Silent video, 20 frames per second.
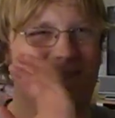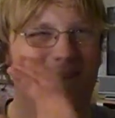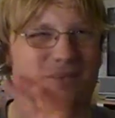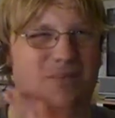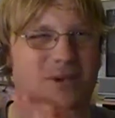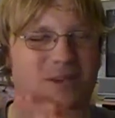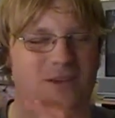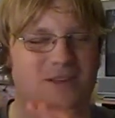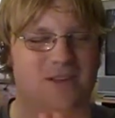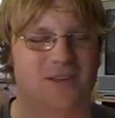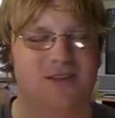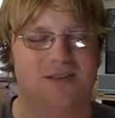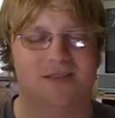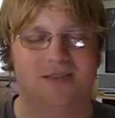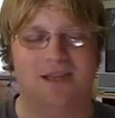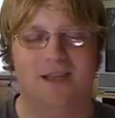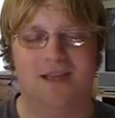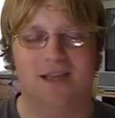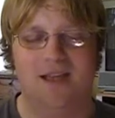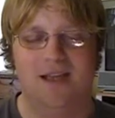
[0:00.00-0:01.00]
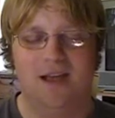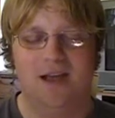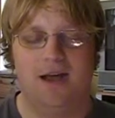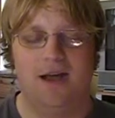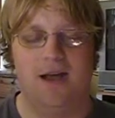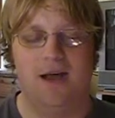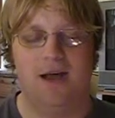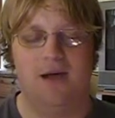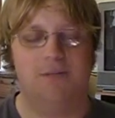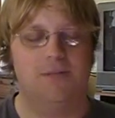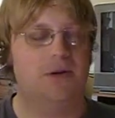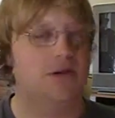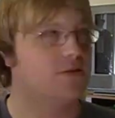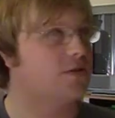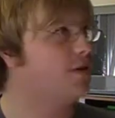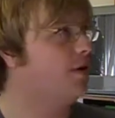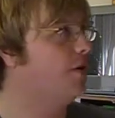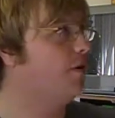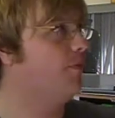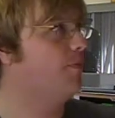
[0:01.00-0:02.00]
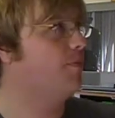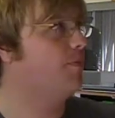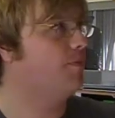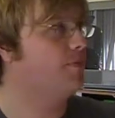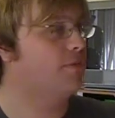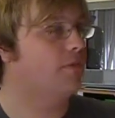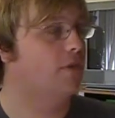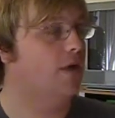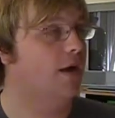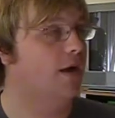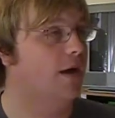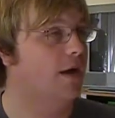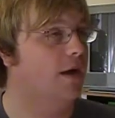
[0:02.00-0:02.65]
I apologize. Anyway,